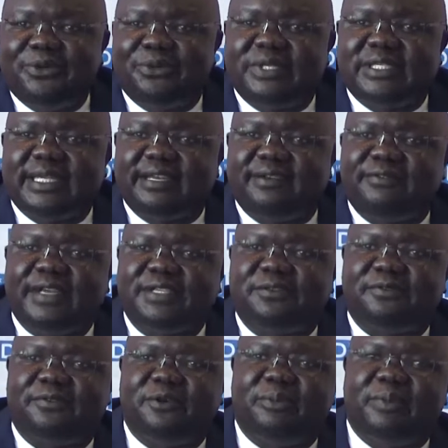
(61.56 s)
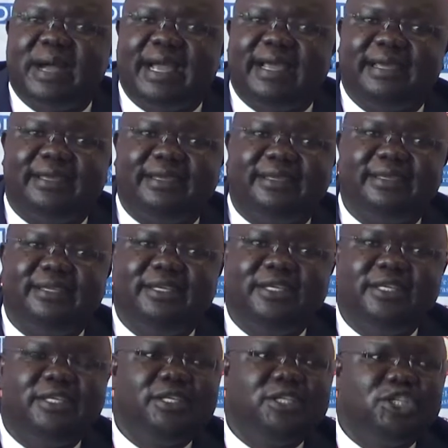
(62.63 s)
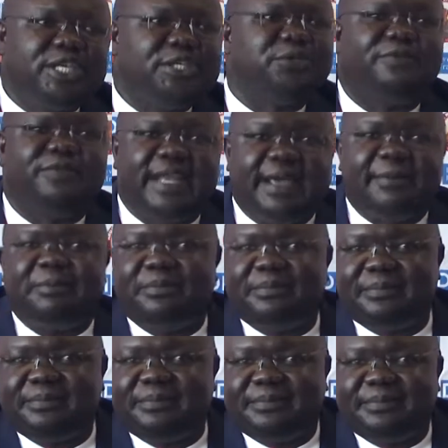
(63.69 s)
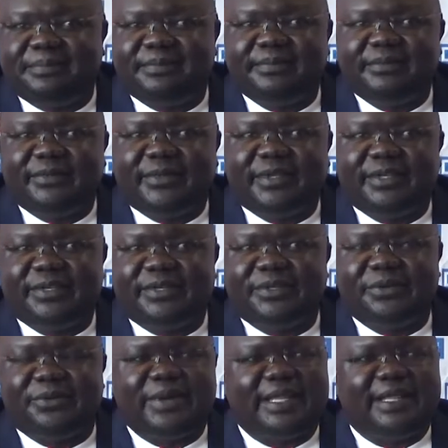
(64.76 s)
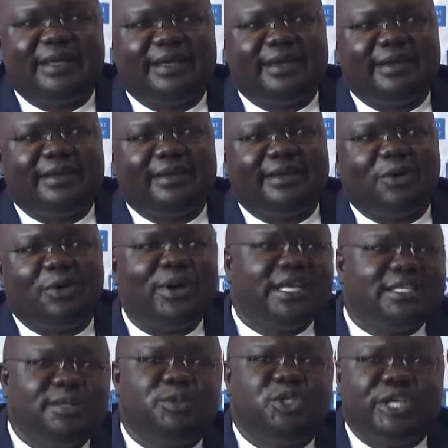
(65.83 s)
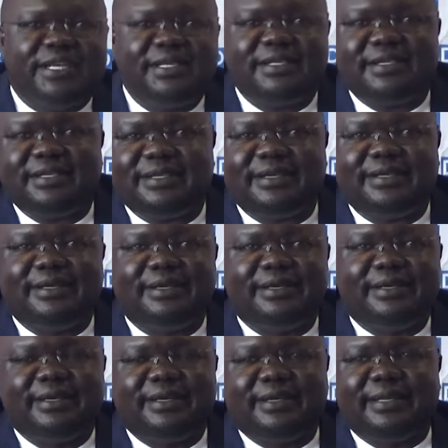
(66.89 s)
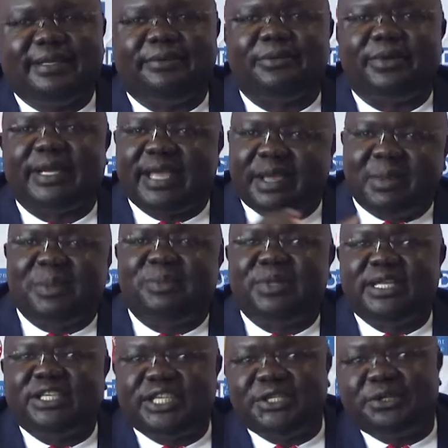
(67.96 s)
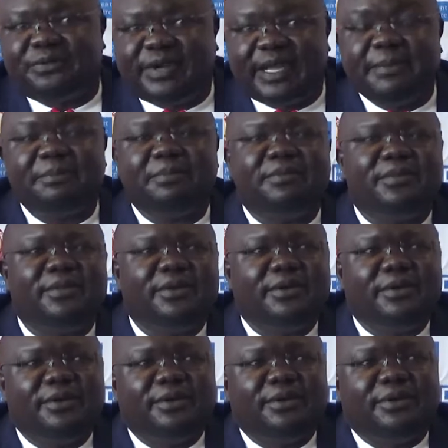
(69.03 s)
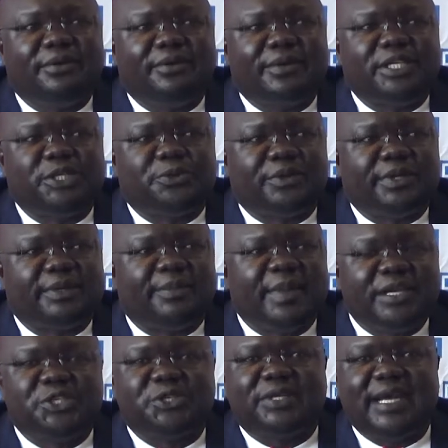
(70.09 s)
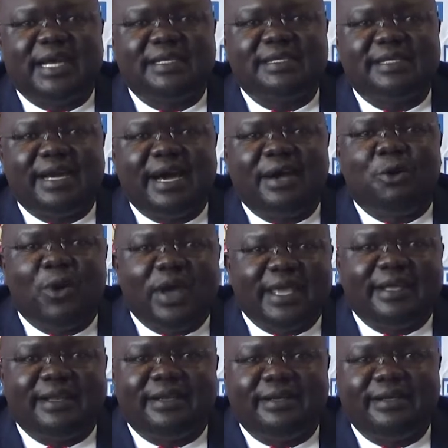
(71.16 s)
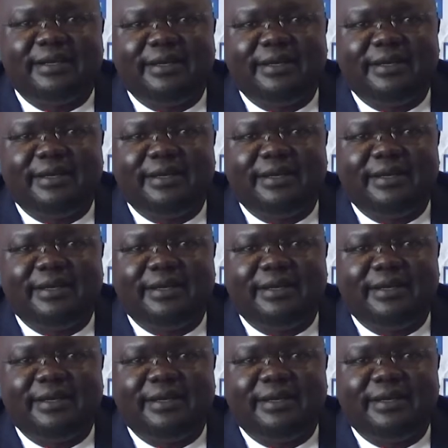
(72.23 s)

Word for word: We started first of all by change of name. So when the ownership changed, uh, we came up with a change of name, which we mentioned as Arua Hill